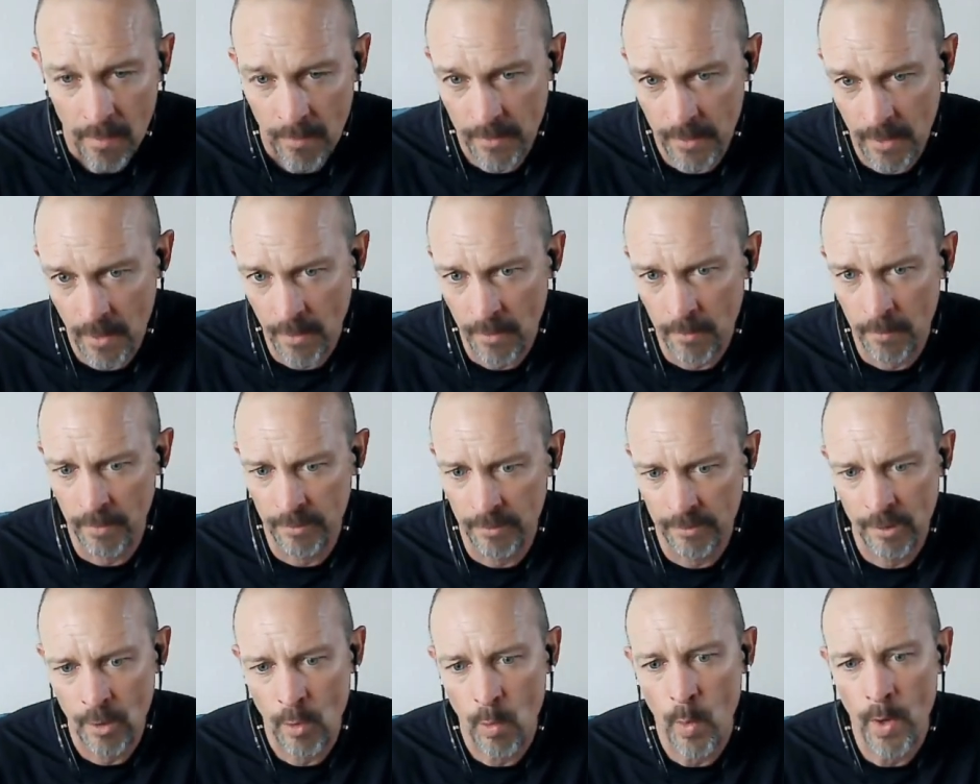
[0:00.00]
The other
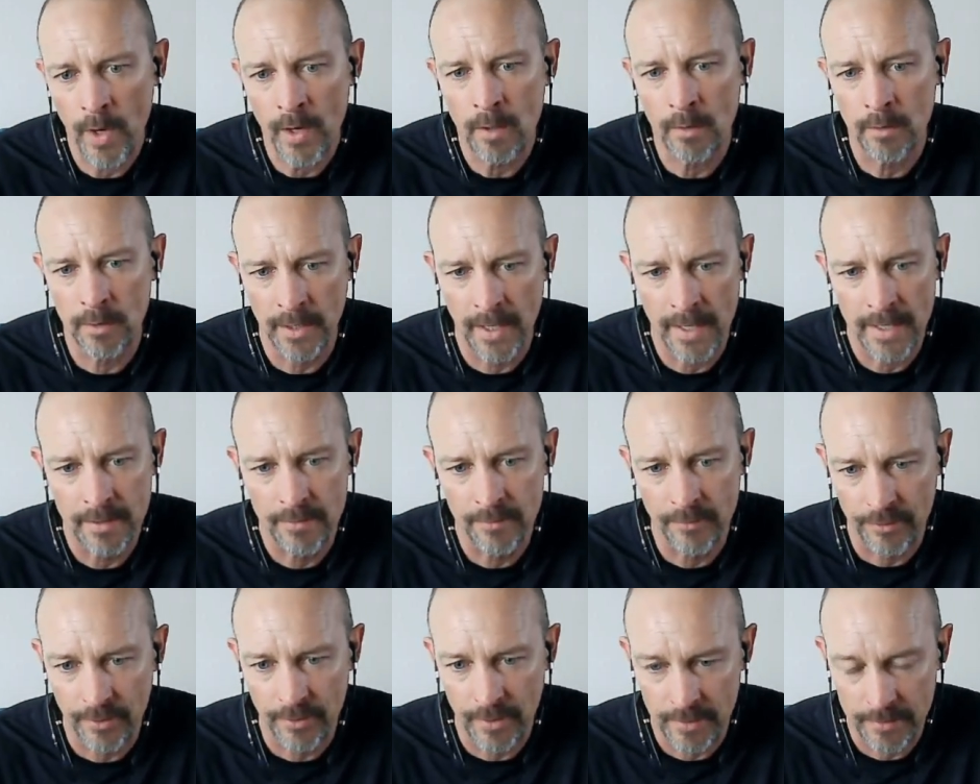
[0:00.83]
is quicker
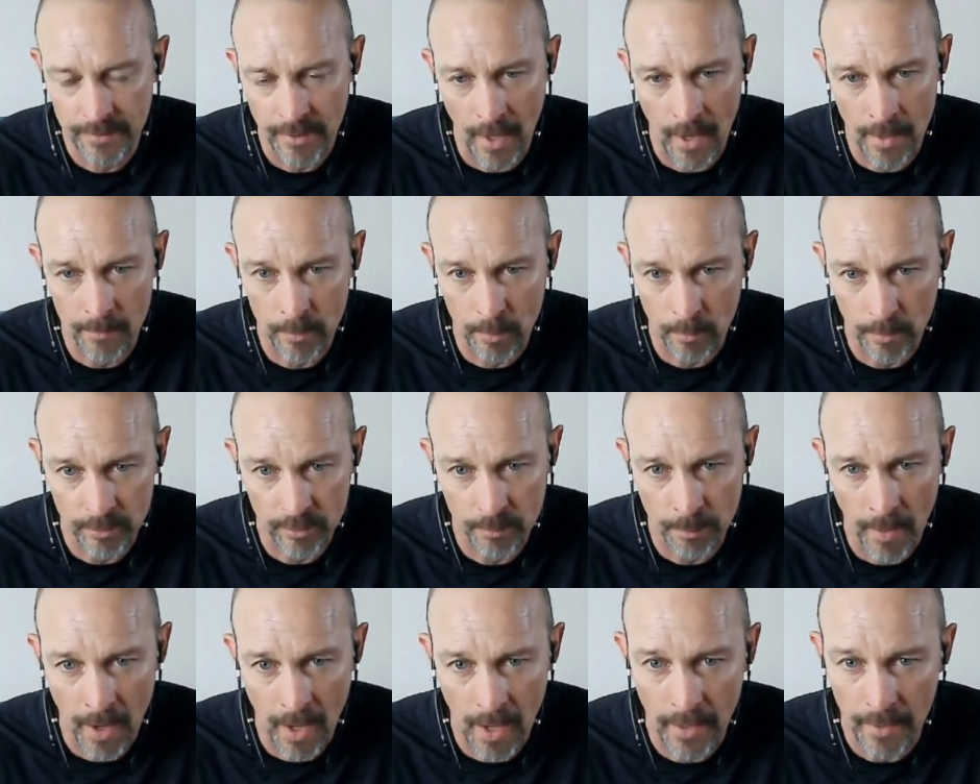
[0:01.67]
latency, time to
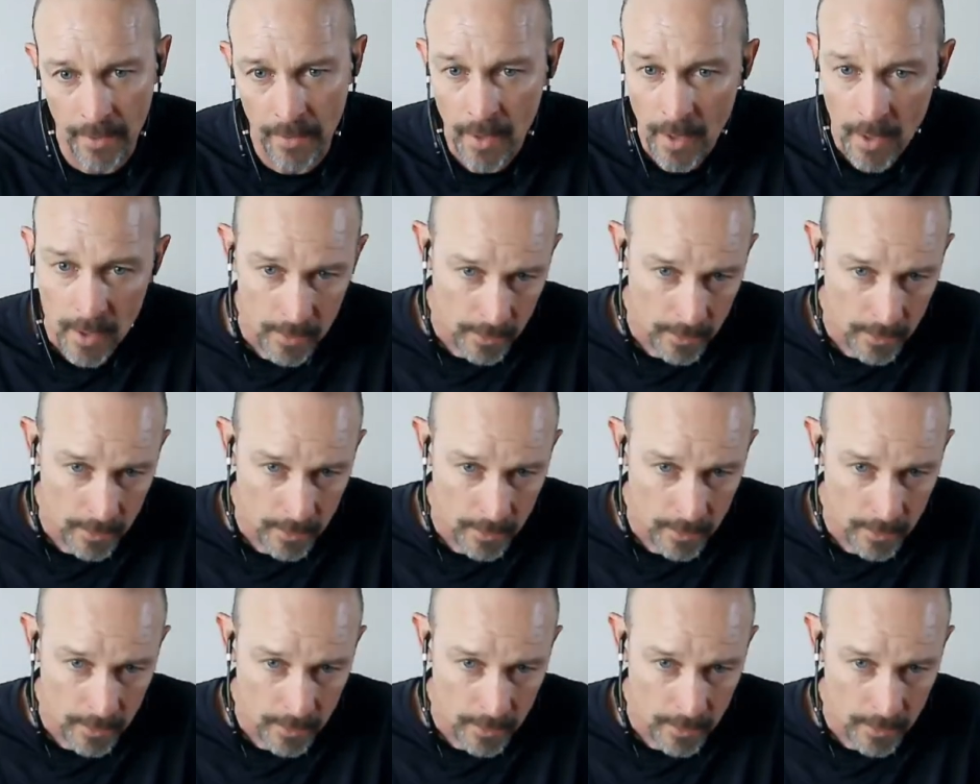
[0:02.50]
respond.